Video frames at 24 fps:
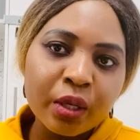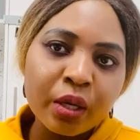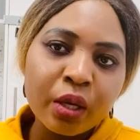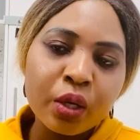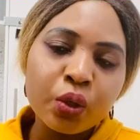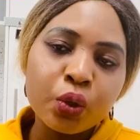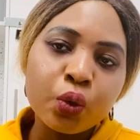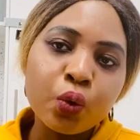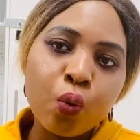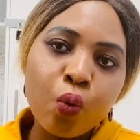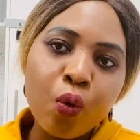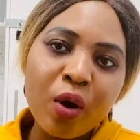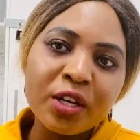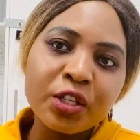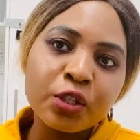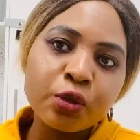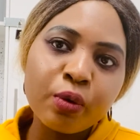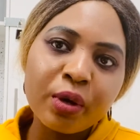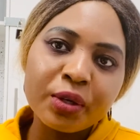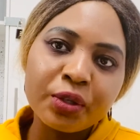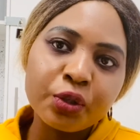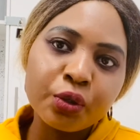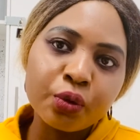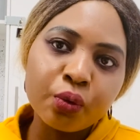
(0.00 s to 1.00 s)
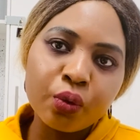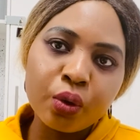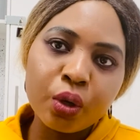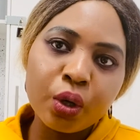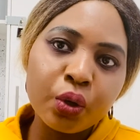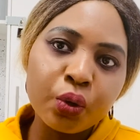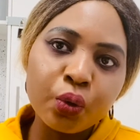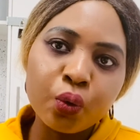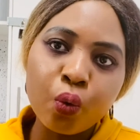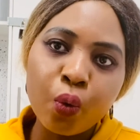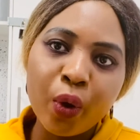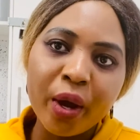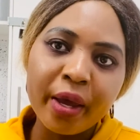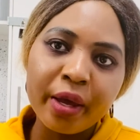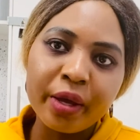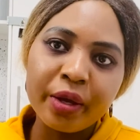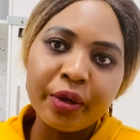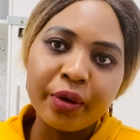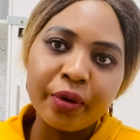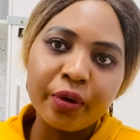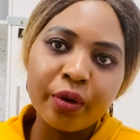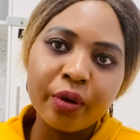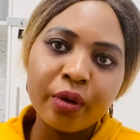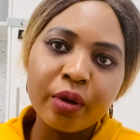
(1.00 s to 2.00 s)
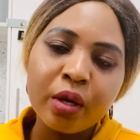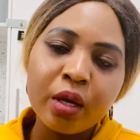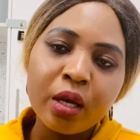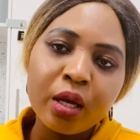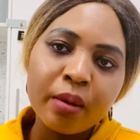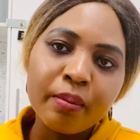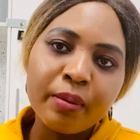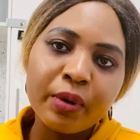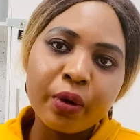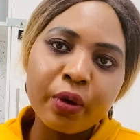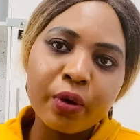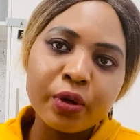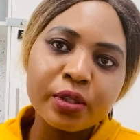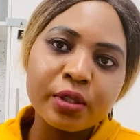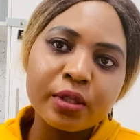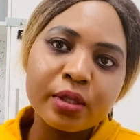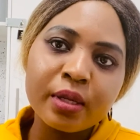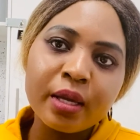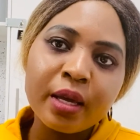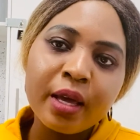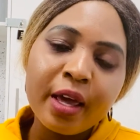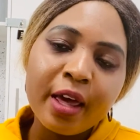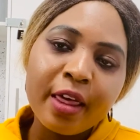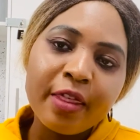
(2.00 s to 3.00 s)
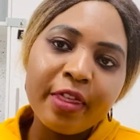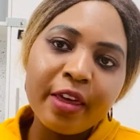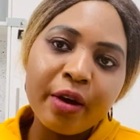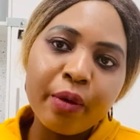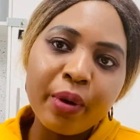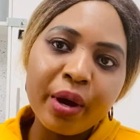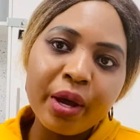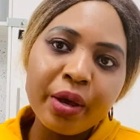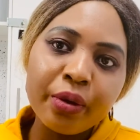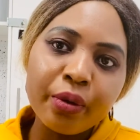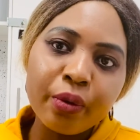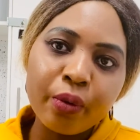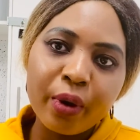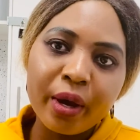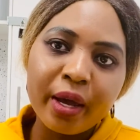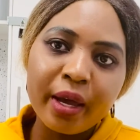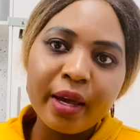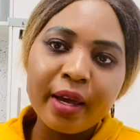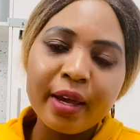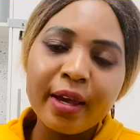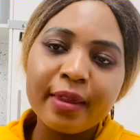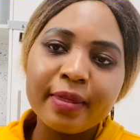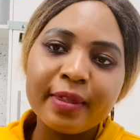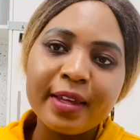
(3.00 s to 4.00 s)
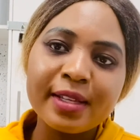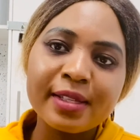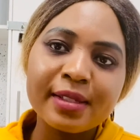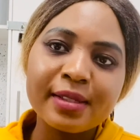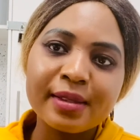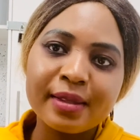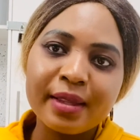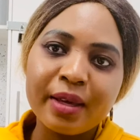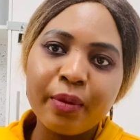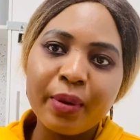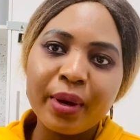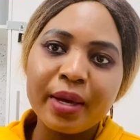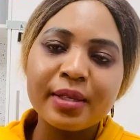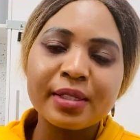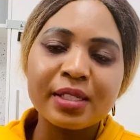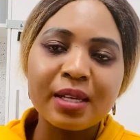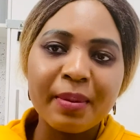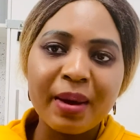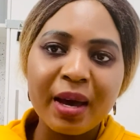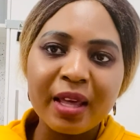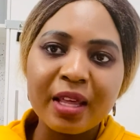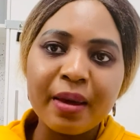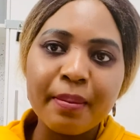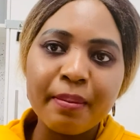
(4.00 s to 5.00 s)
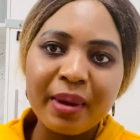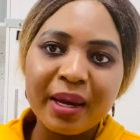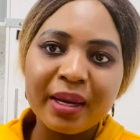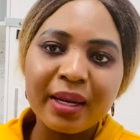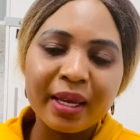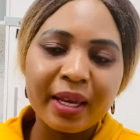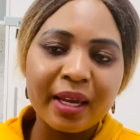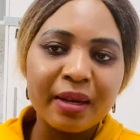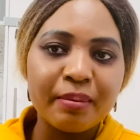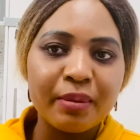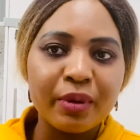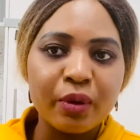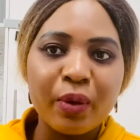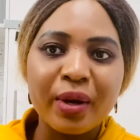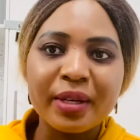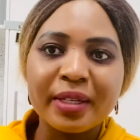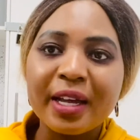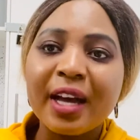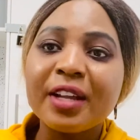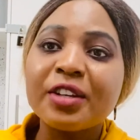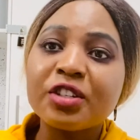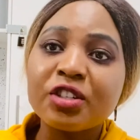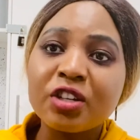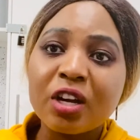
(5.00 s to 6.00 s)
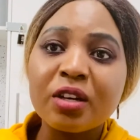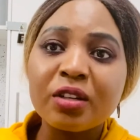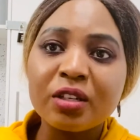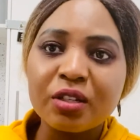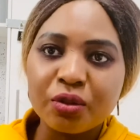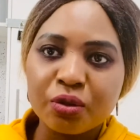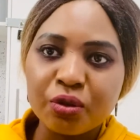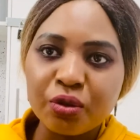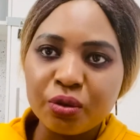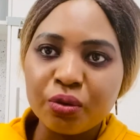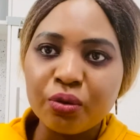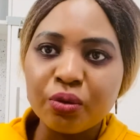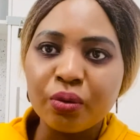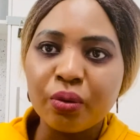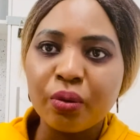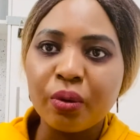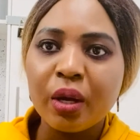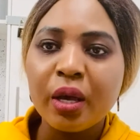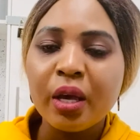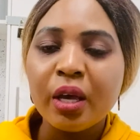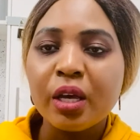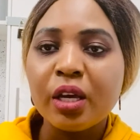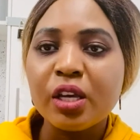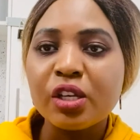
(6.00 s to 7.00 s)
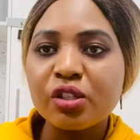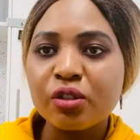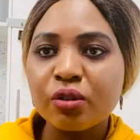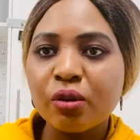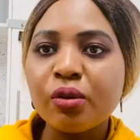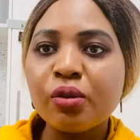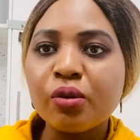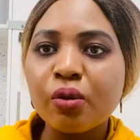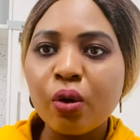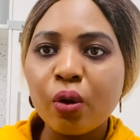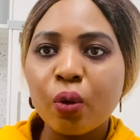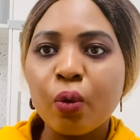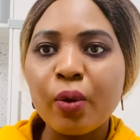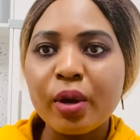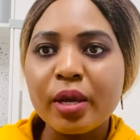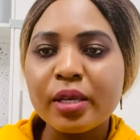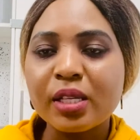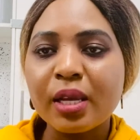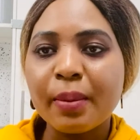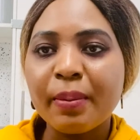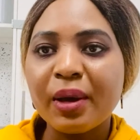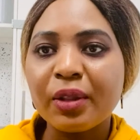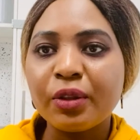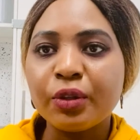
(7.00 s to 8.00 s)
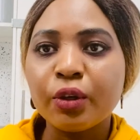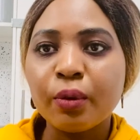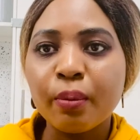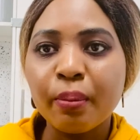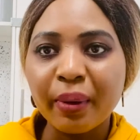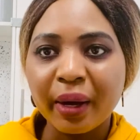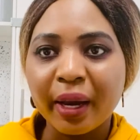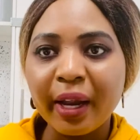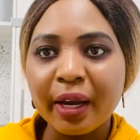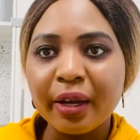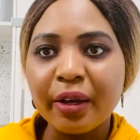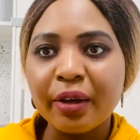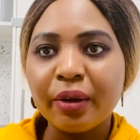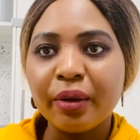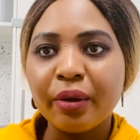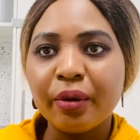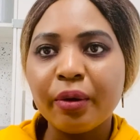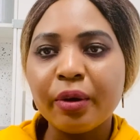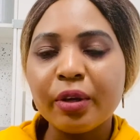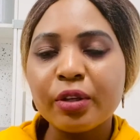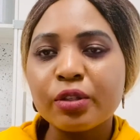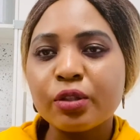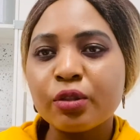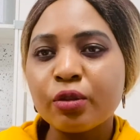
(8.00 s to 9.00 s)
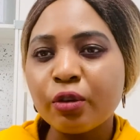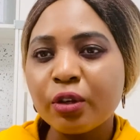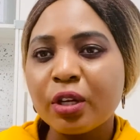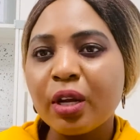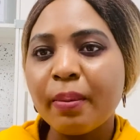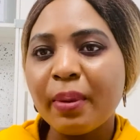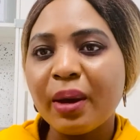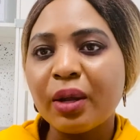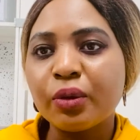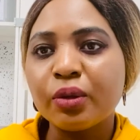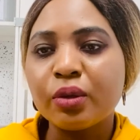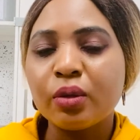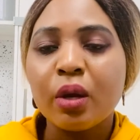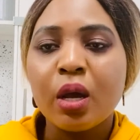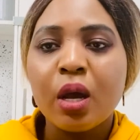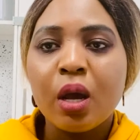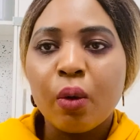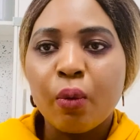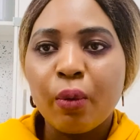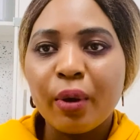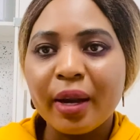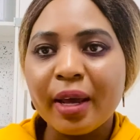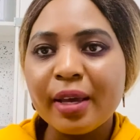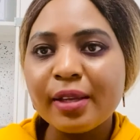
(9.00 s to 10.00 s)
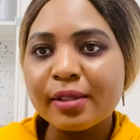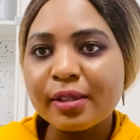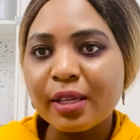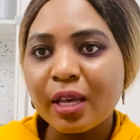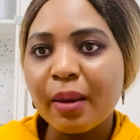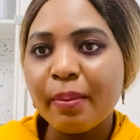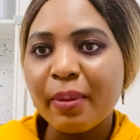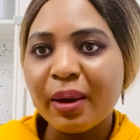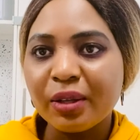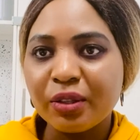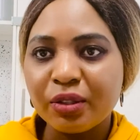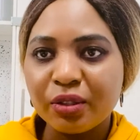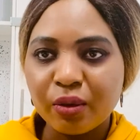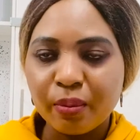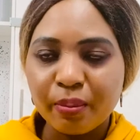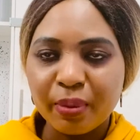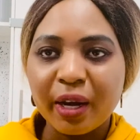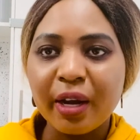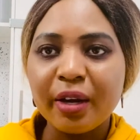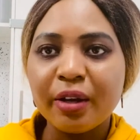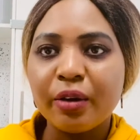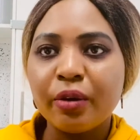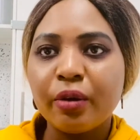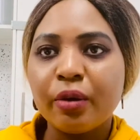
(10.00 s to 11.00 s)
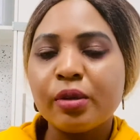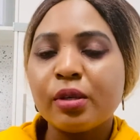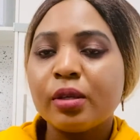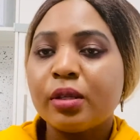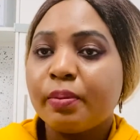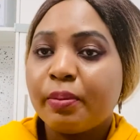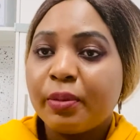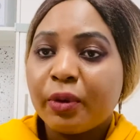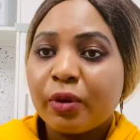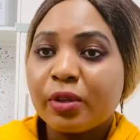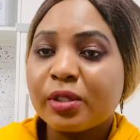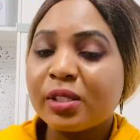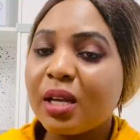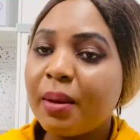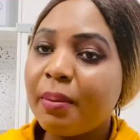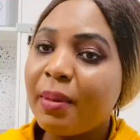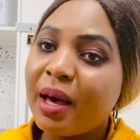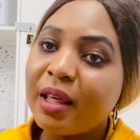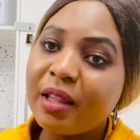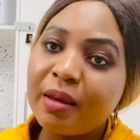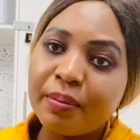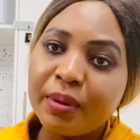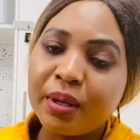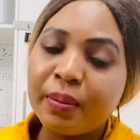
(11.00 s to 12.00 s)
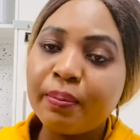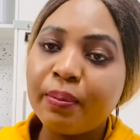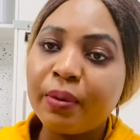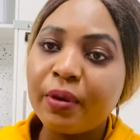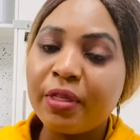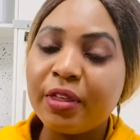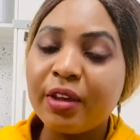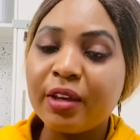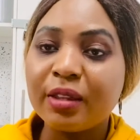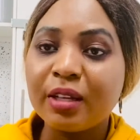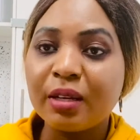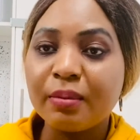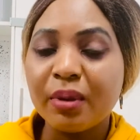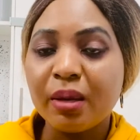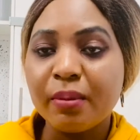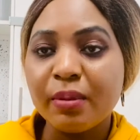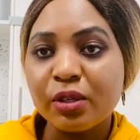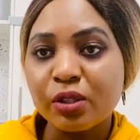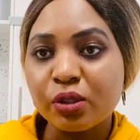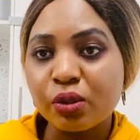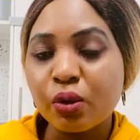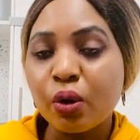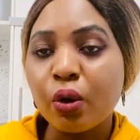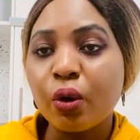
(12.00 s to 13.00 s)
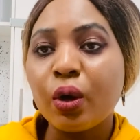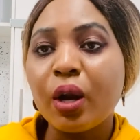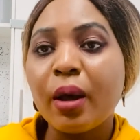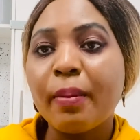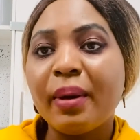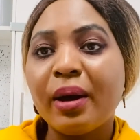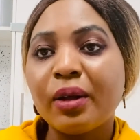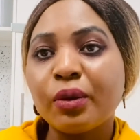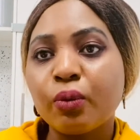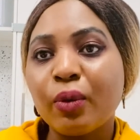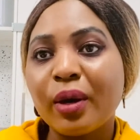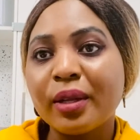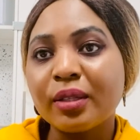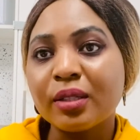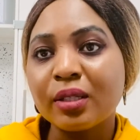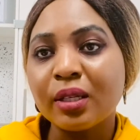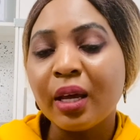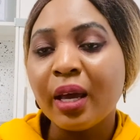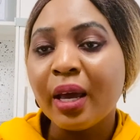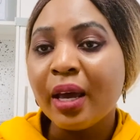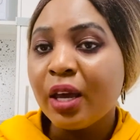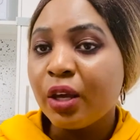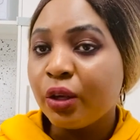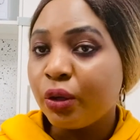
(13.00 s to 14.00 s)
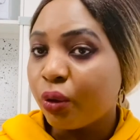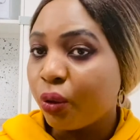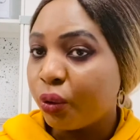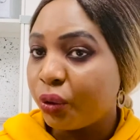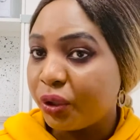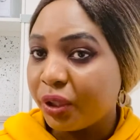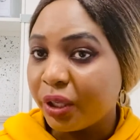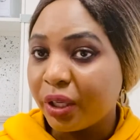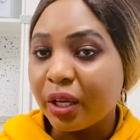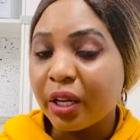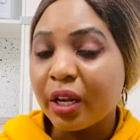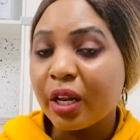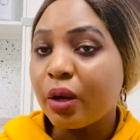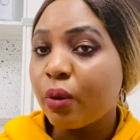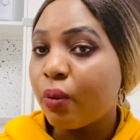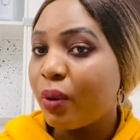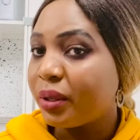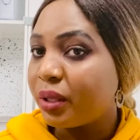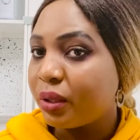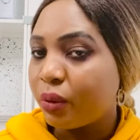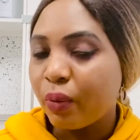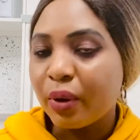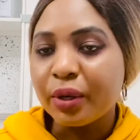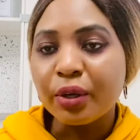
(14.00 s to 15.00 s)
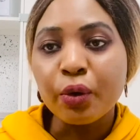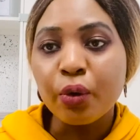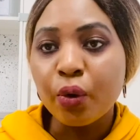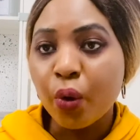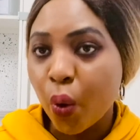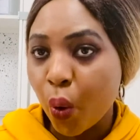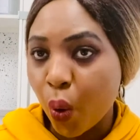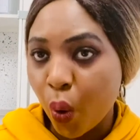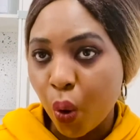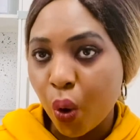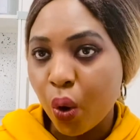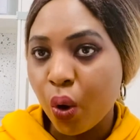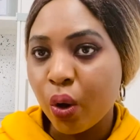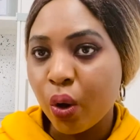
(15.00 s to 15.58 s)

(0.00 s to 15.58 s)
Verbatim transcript: you watch what you you wear you know because the way you wear that's the way some other men can be what attracted to you it's not always about your brain you know it's not about when i say about your brain you know because some other people think that maybe it's all about what your degree what and what no